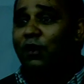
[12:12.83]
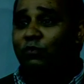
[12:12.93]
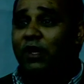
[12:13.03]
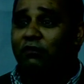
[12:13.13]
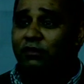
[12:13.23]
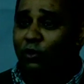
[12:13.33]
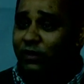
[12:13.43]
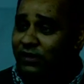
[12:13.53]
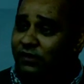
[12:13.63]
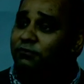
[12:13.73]
we have
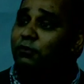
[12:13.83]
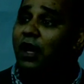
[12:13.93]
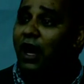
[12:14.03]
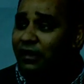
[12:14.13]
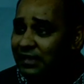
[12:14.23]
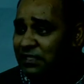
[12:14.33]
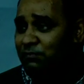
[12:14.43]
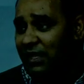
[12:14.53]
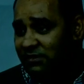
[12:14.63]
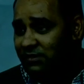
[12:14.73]
allocated for 100
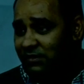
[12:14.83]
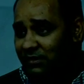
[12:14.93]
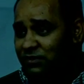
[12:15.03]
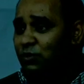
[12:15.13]
smart cities.